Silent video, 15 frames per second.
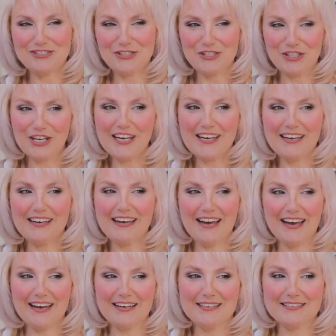she
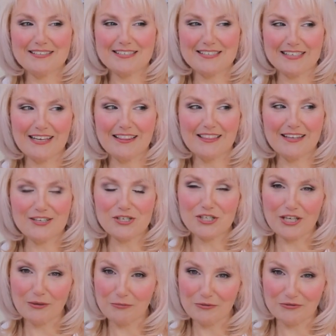has said that
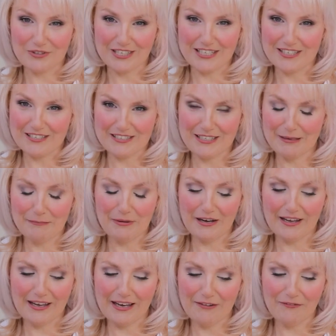she will test knit
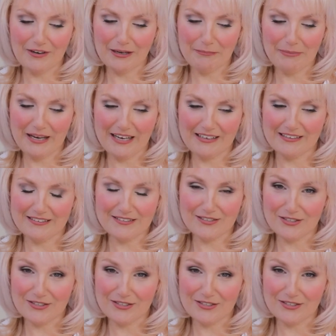my Advent pattern.